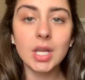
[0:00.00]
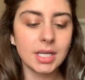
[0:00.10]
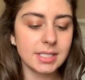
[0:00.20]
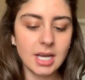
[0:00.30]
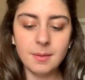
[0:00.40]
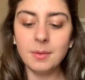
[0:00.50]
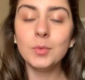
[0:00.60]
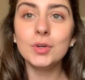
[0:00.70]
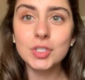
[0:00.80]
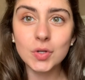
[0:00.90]
next up, I'm
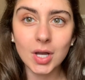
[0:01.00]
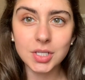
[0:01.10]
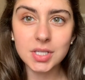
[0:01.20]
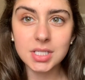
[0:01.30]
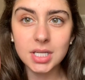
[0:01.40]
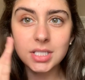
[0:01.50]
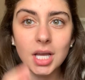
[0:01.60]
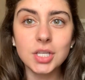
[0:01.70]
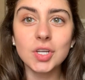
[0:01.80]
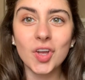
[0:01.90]
going to add just a
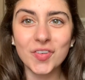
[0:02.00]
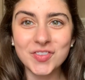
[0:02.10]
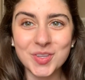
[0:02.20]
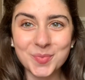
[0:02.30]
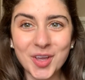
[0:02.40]
touch of some